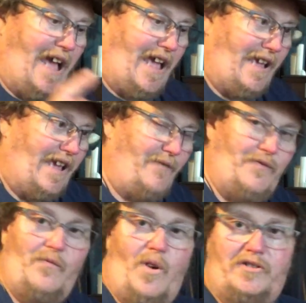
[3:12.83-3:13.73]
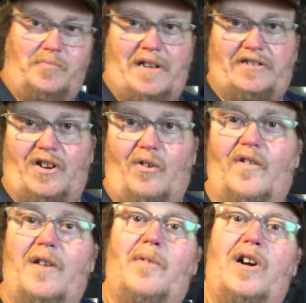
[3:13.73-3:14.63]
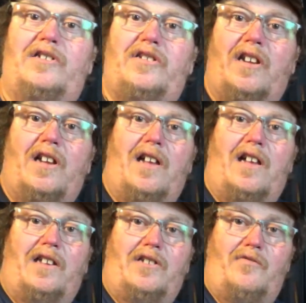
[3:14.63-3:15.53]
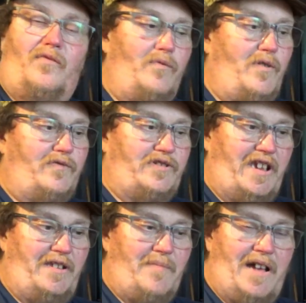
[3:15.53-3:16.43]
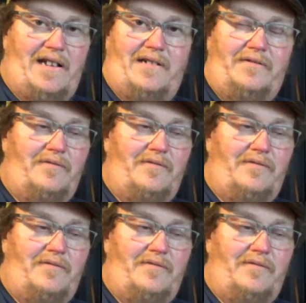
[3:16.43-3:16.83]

If you've watched my show very much, you've seen my